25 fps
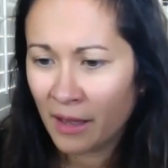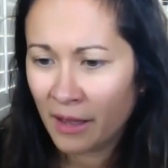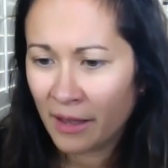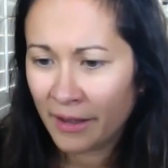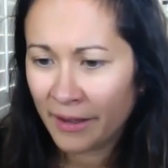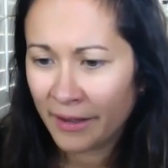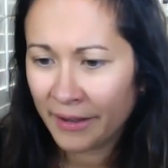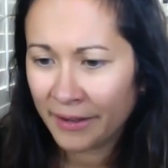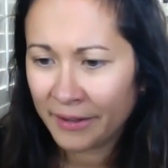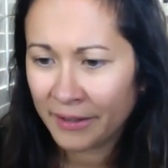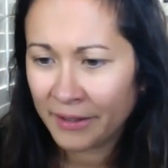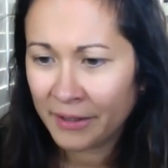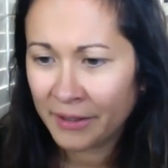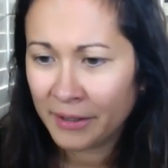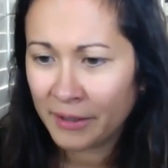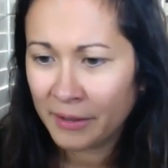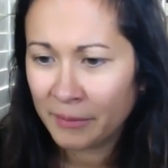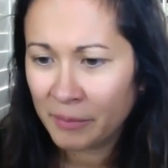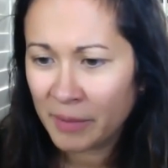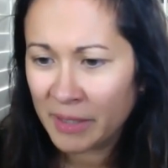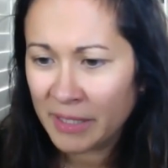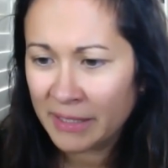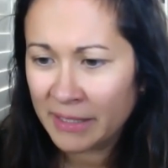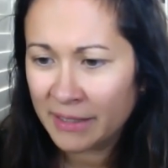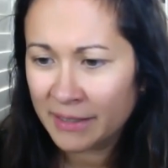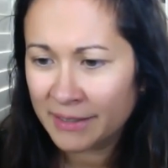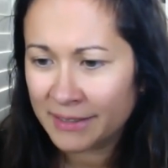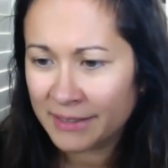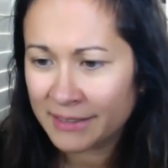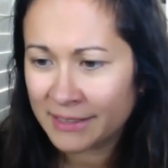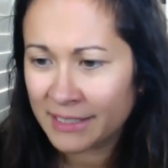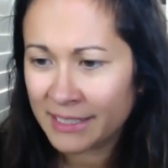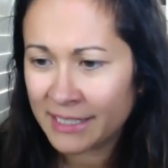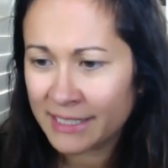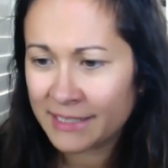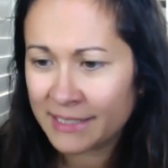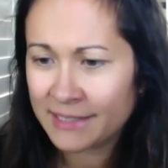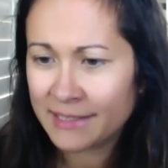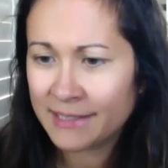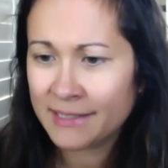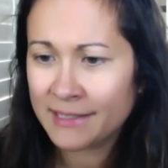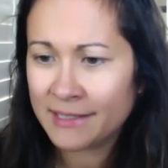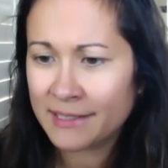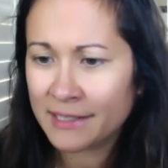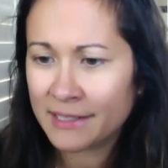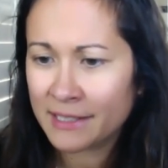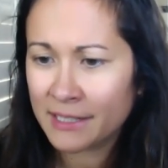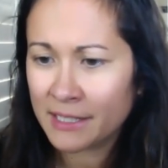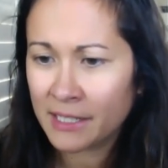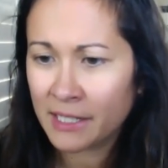Um, let's
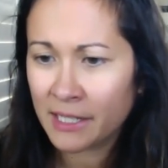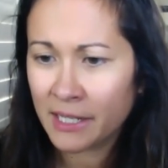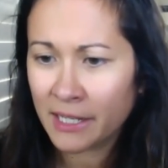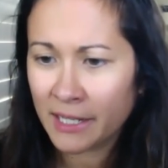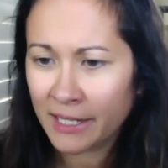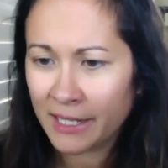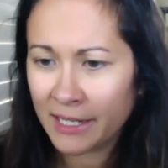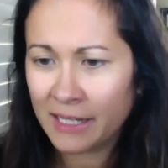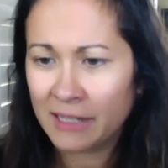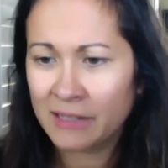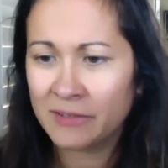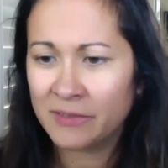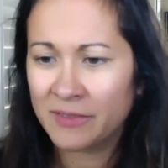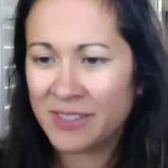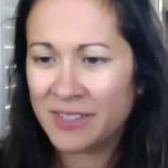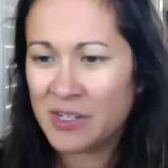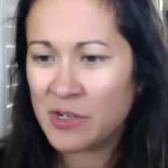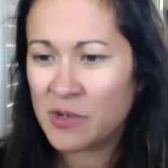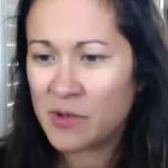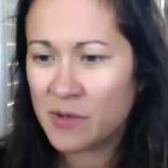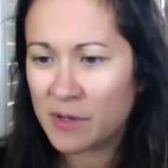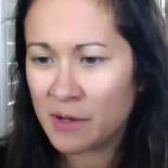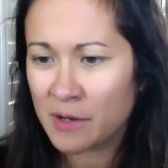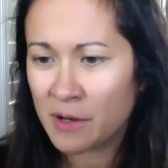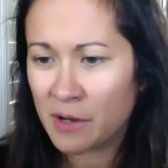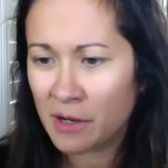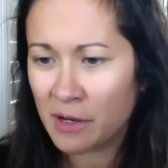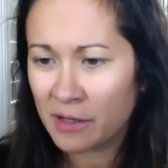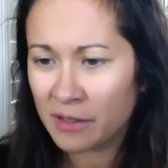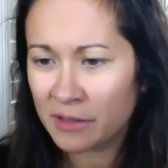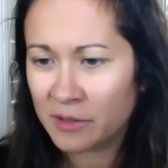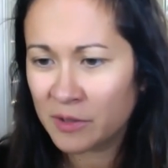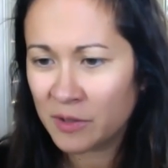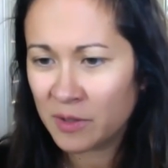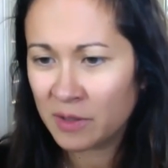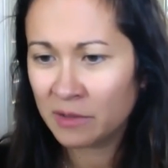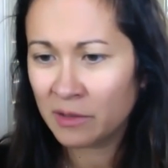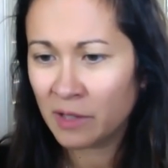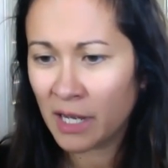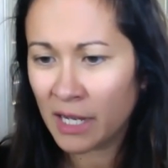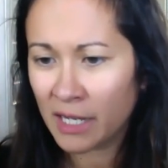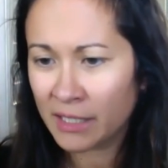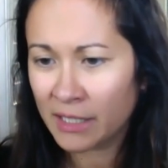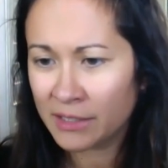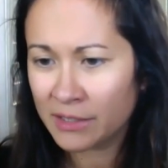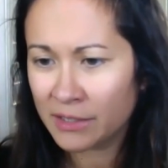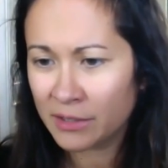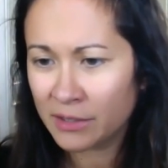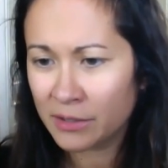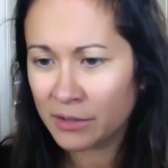see. There's a there's a
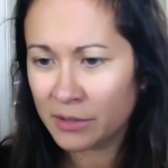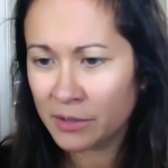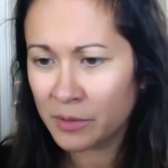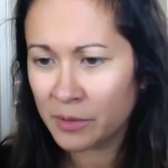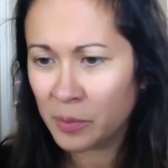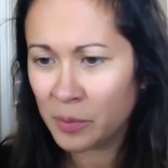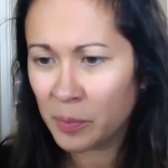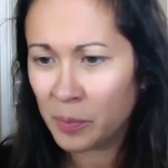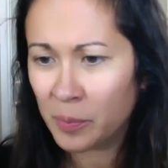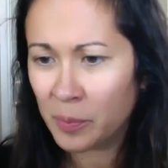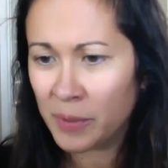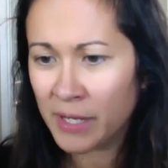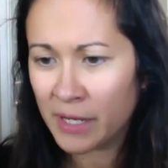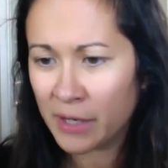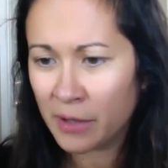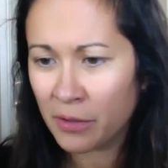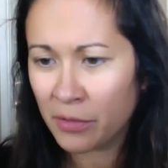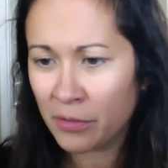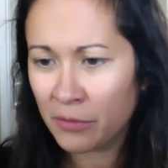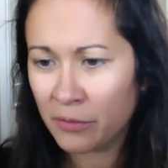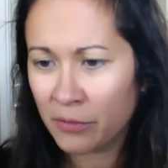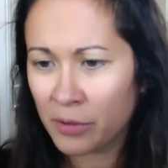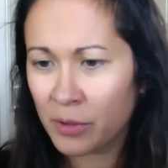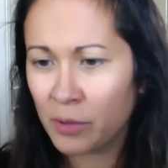lot to pick through.